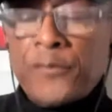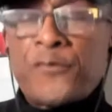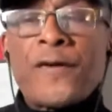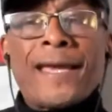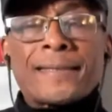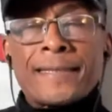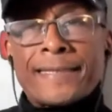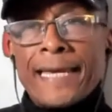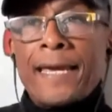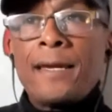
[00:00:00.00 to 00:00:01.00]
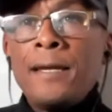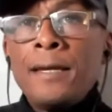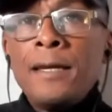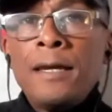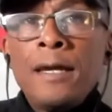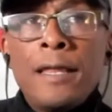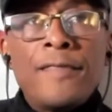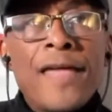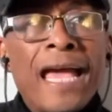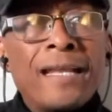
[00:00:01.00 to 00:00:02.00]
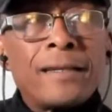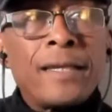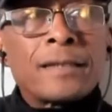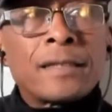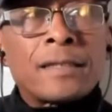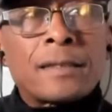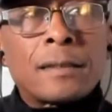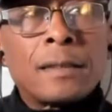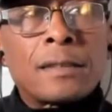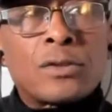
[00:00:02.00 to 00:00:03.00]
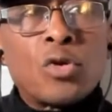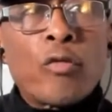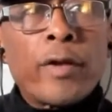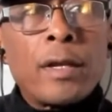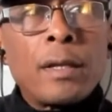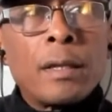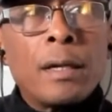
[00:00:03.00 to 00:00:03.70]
fair to say that there's a story?